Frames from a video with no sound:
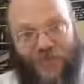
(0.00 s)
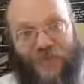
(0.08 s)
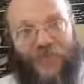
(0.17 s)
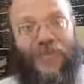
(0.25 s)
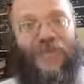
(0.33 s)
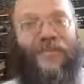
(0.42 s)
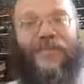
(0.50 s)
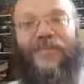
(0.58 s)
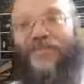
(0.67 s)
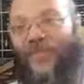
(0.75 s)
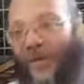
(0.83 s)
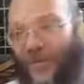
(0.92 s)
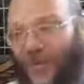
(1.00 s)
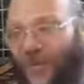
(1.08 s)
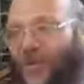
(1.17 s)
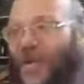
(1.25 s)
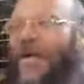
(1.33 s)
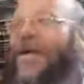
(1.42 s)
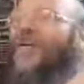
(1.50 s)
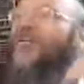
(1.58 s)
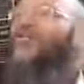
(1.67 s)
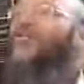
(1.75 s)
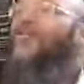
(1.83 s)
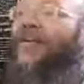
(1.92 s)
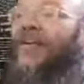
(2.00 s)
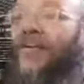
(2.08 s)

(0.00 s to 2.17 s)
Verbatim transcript: that is around you, and to be,